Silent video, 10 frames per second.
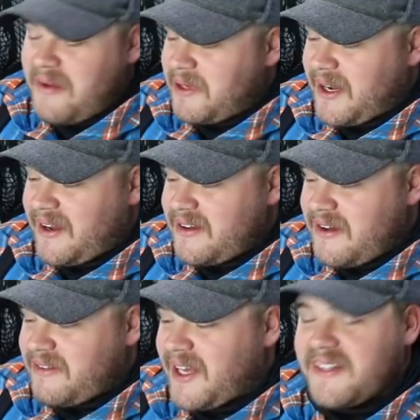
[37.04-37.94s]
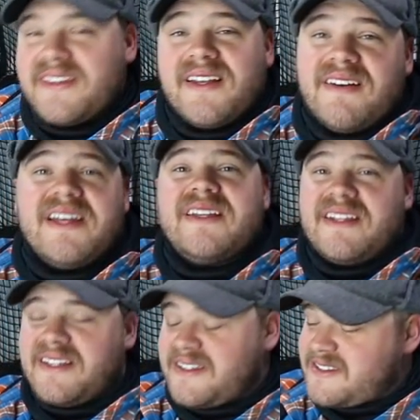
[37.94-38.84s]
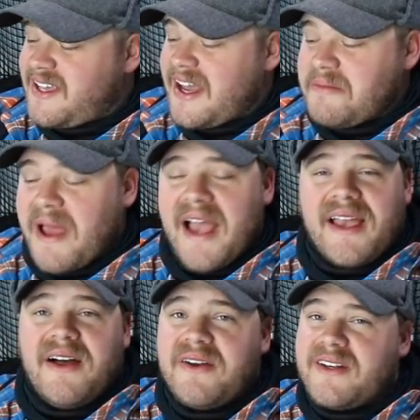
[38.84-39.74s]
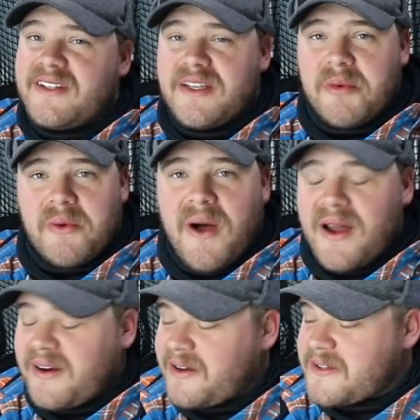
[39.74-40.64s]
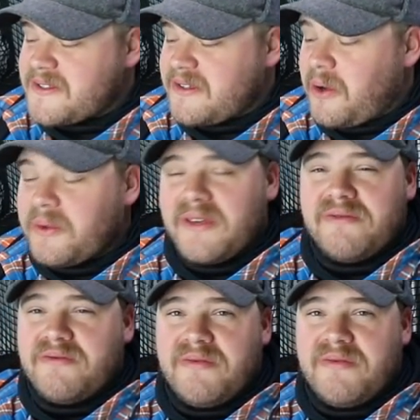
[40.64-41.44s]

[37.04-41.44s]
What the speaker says: mean, I've got a theory that they slide back out into deeper water because the only